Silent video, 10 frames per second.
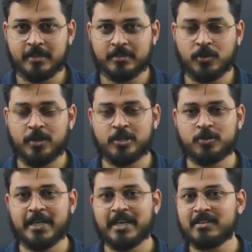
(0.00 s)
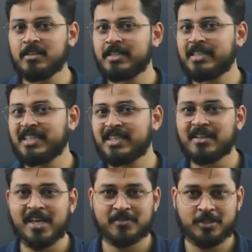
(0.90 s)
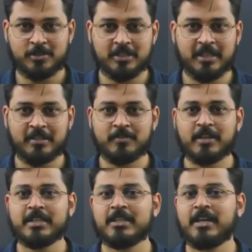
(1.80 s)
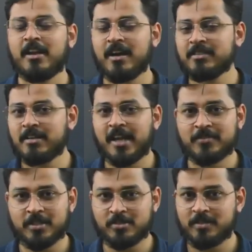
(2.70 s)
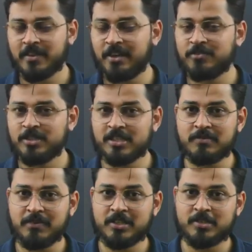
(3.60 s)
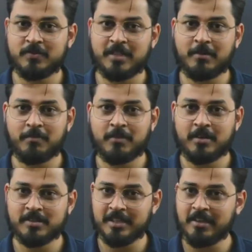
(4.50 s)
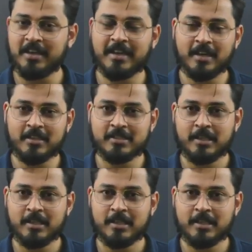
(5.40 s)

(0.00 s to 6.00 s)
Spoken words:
going to be our 13th live session, and in the last live session we have just finished with a singly linked list